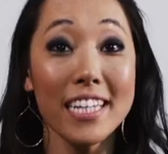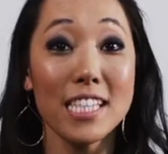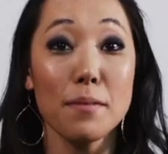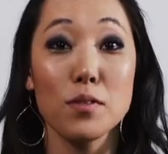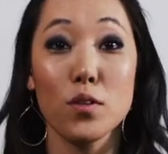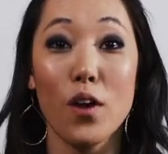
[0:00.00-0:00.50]
click
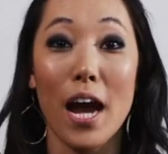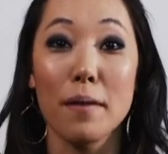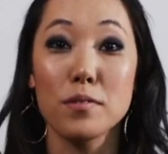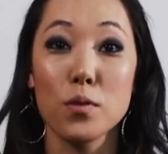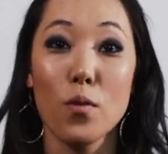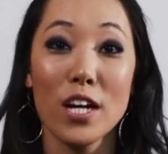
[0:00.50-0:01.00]

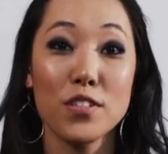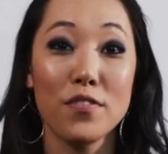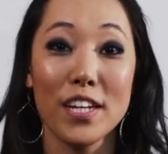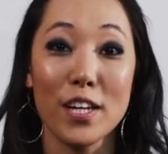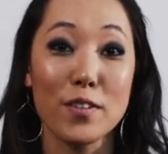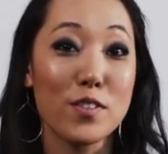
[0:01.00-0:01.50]
subscribe to watch
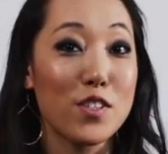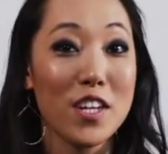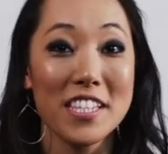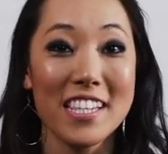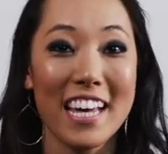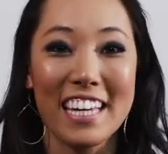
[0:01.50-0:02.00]
videos
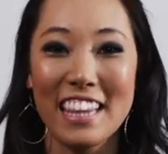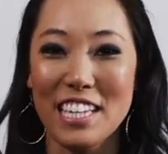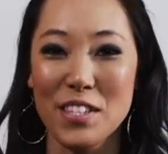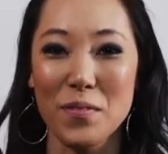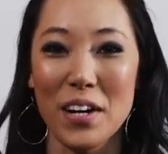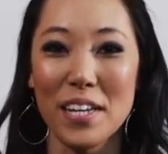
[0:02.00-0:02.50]
just like
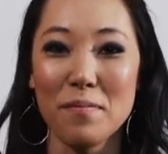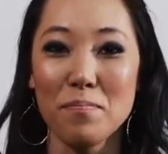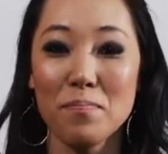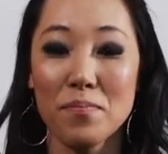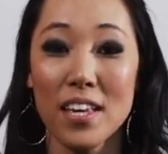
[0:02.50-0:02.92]
this one.